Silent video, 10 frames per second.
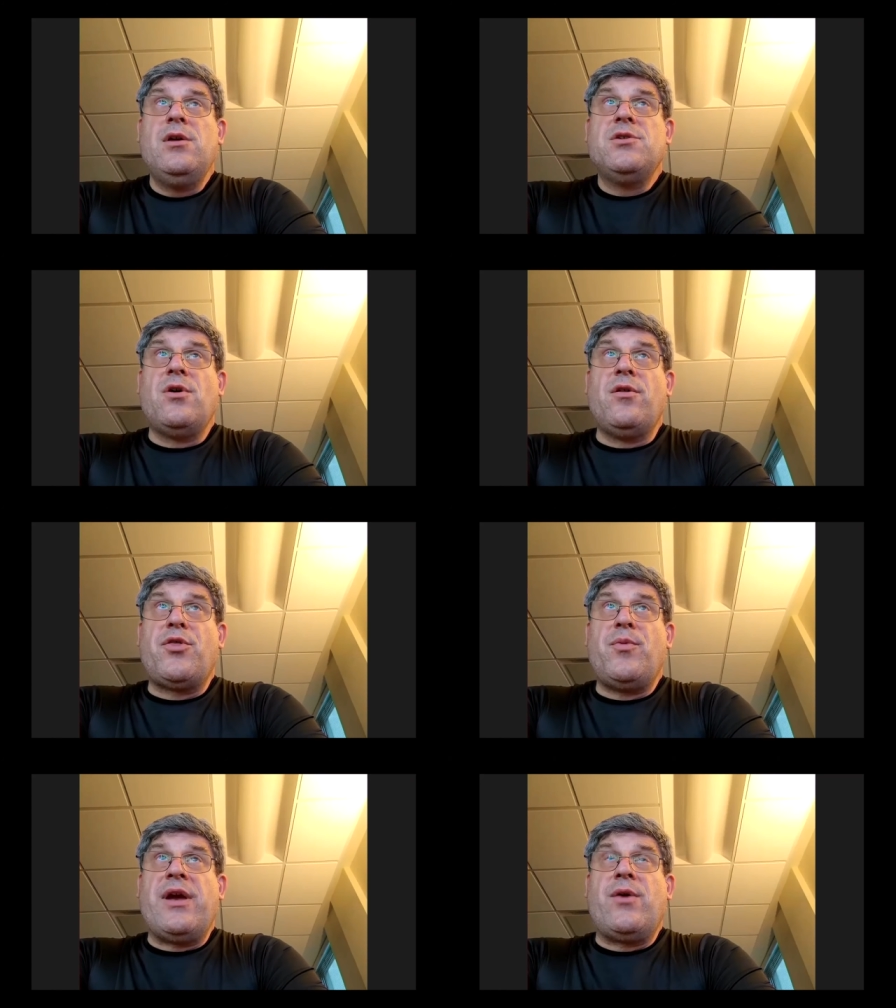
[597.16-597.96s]
So the
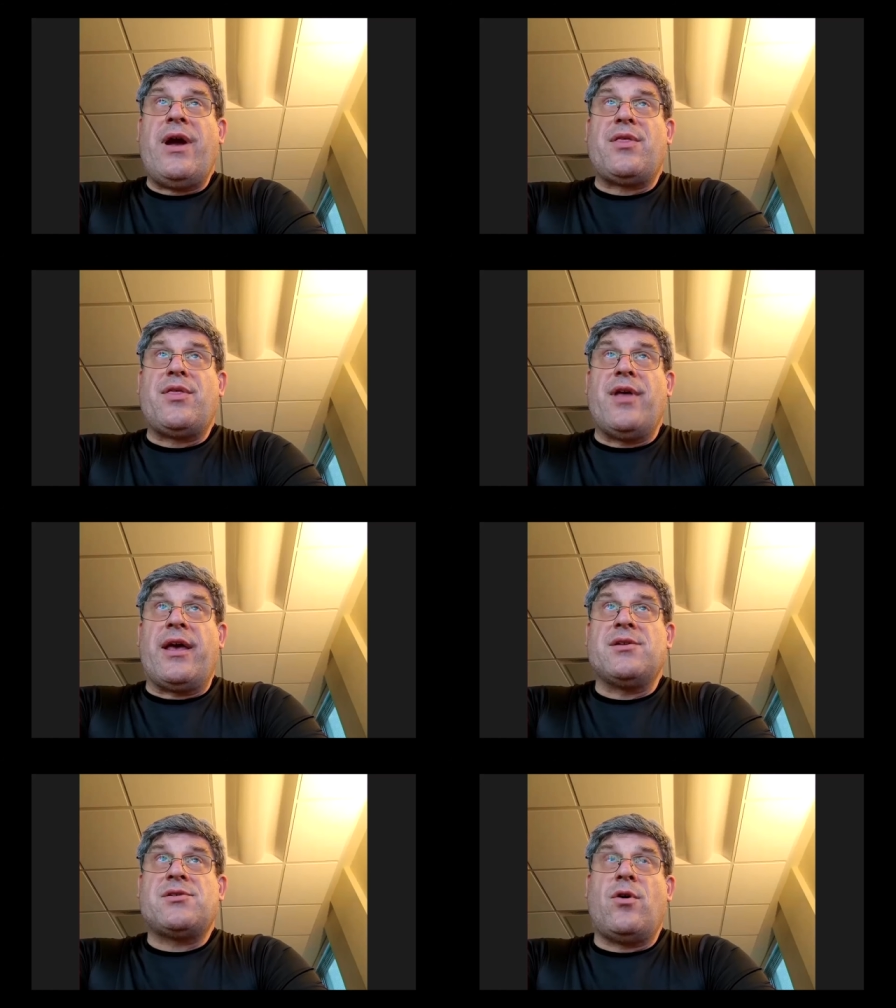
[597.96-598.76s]
three great
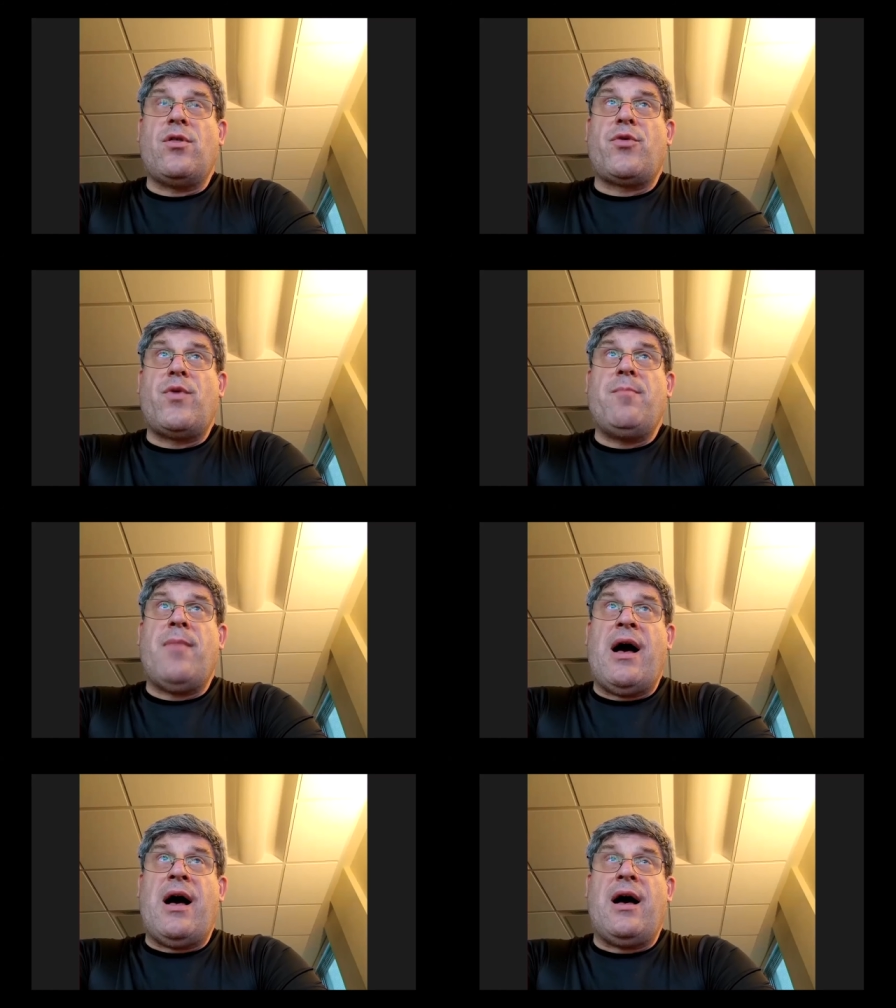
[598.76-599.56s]
things, or the three
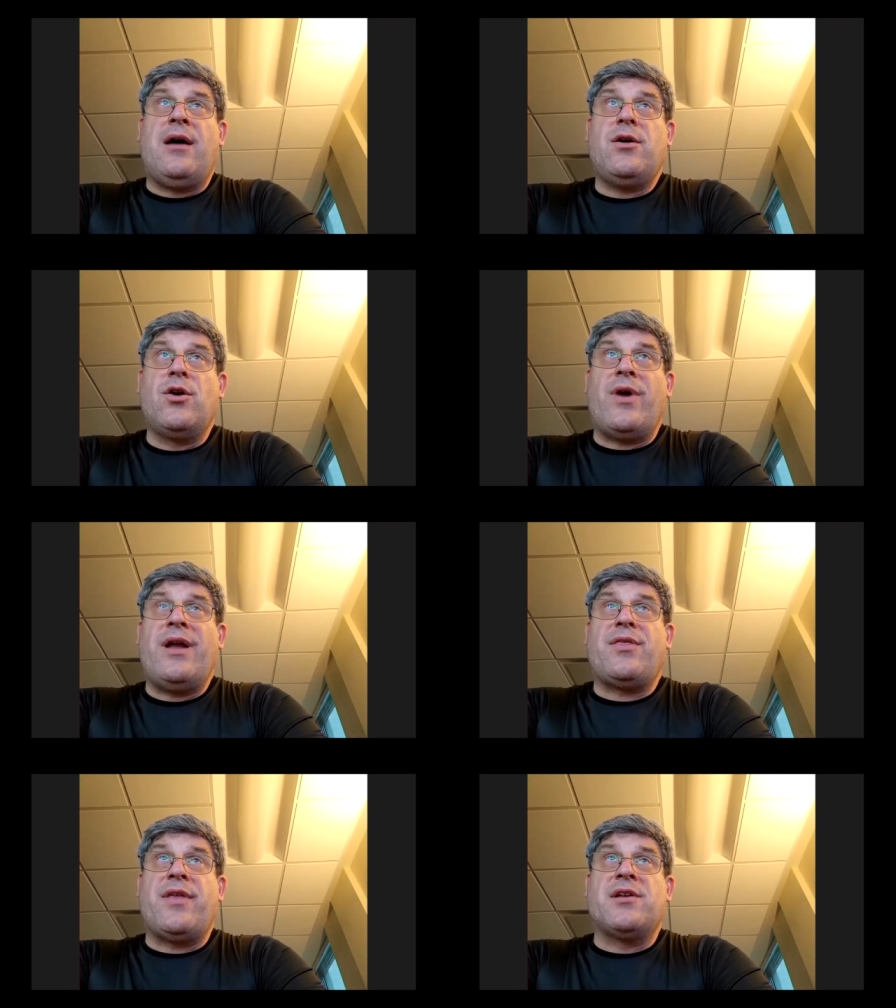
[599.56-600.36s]
maha,
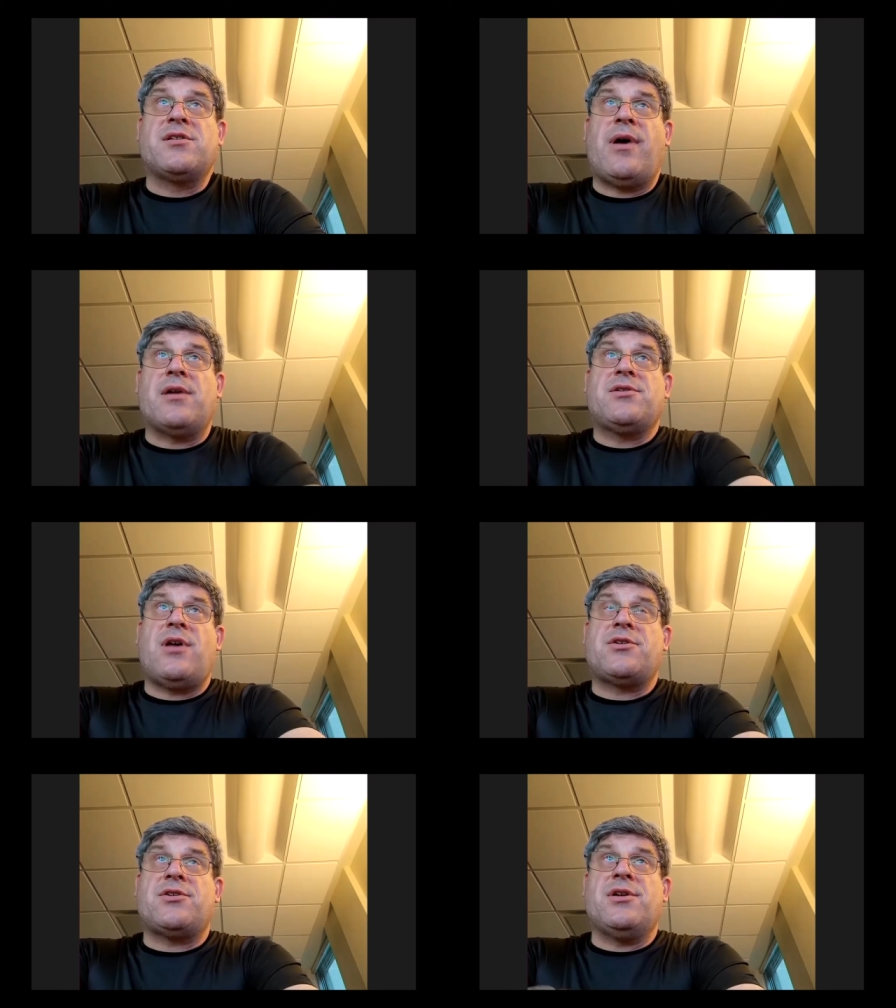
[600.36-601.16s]
great things about
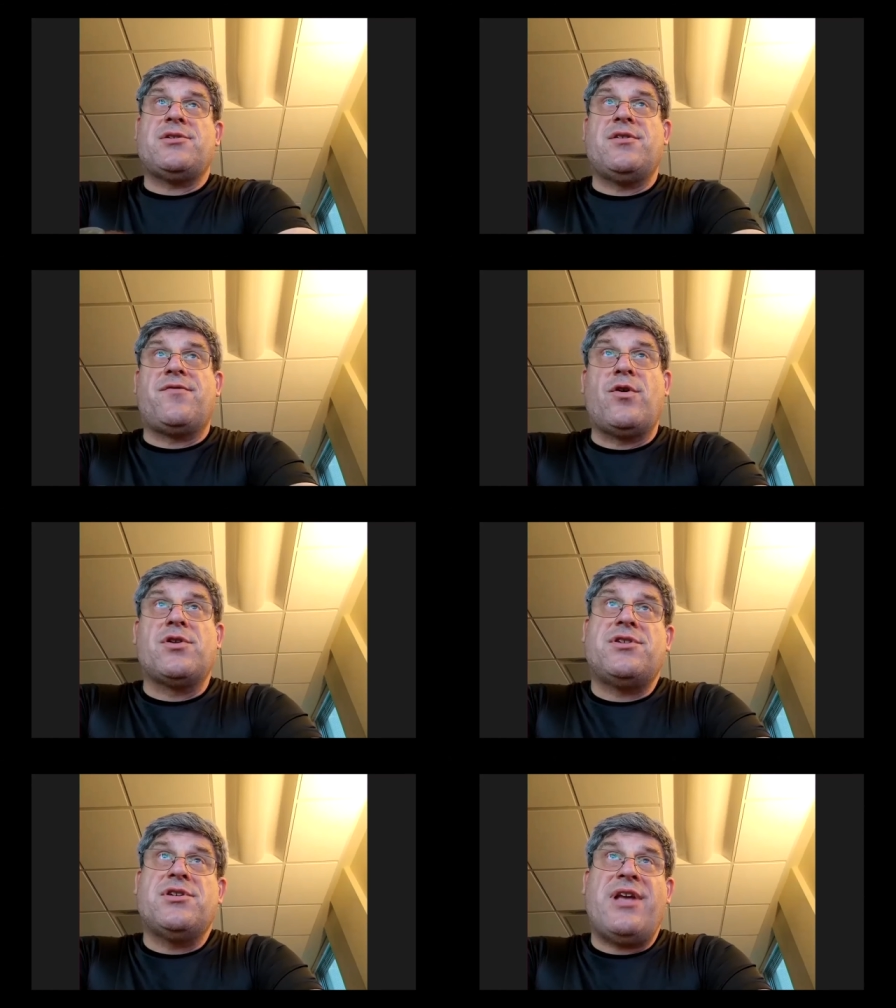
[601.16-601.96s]
suchness, the
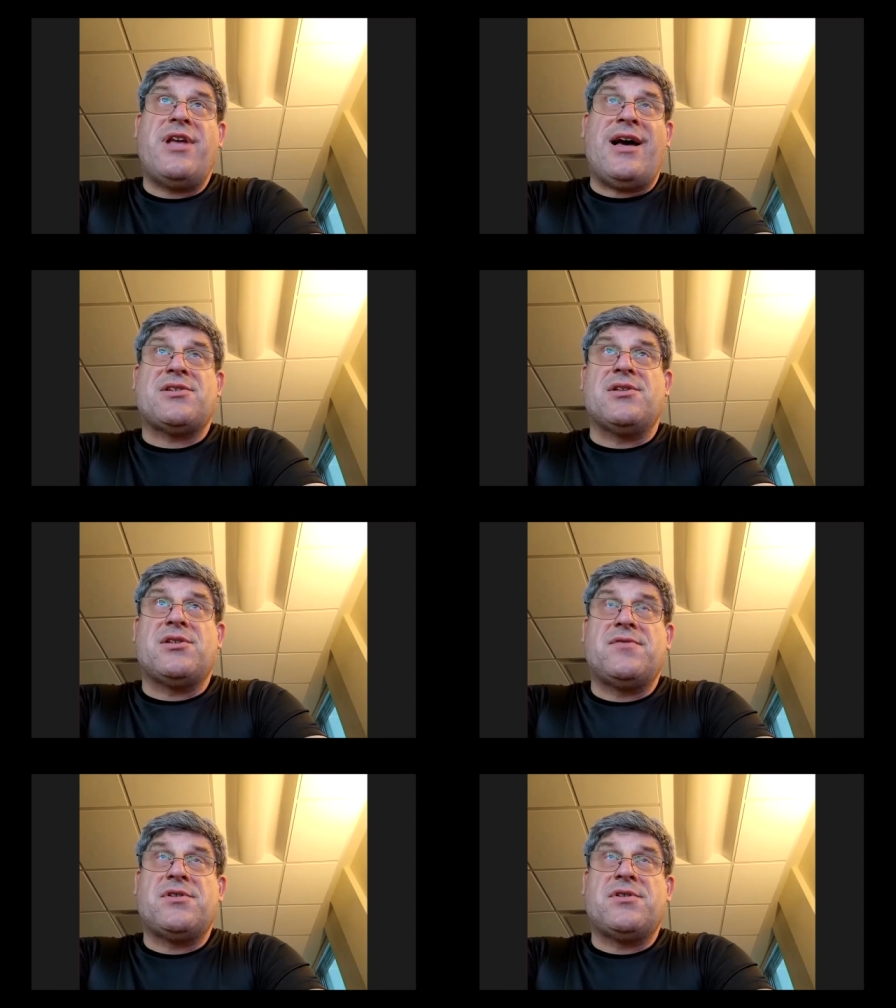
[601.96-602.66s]
first is the essence of